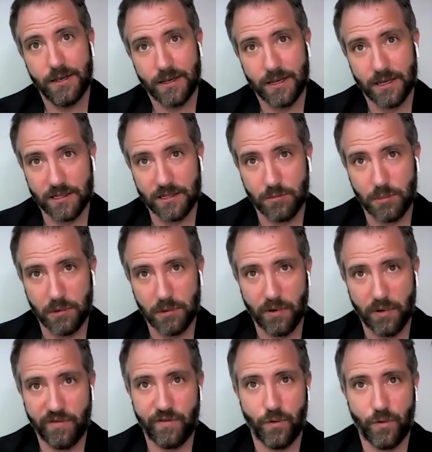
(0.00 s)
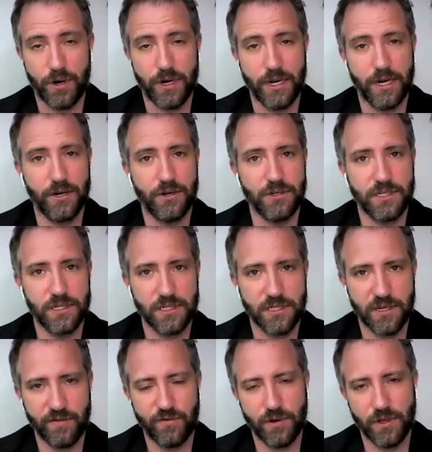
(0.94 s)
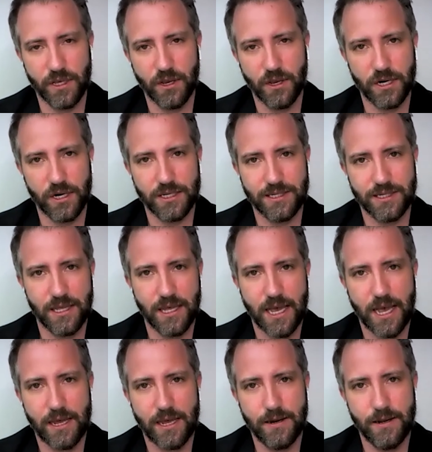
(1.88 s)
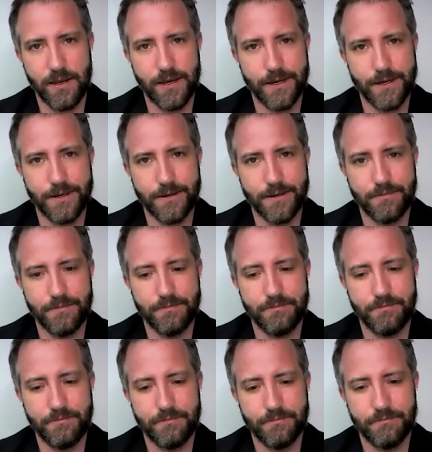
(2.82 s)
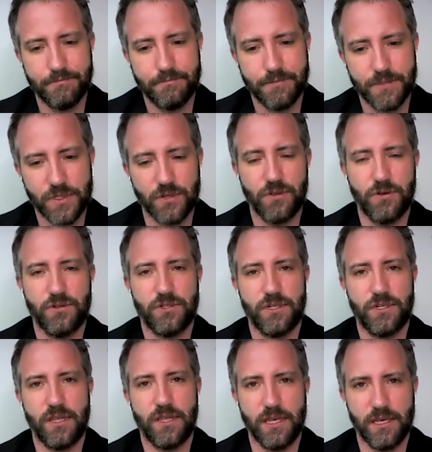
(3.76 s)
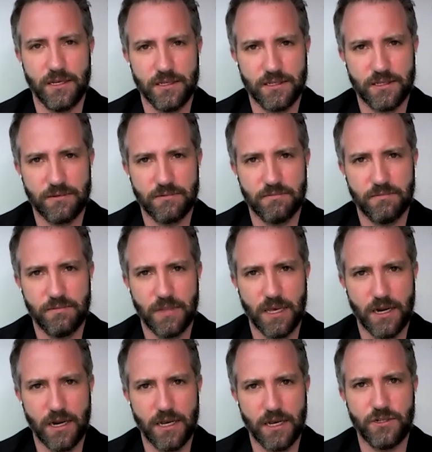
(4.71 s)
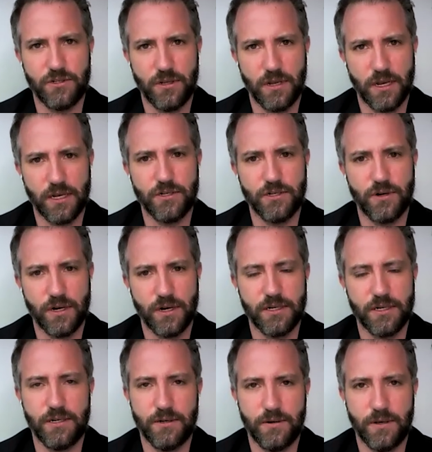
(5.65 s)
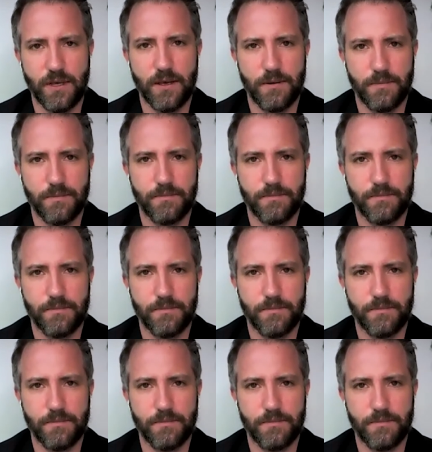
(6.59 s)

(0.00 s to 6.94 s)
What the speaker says: guess it's been about 4 years since I've really got into that. So those are the things that I try to do. Yeah.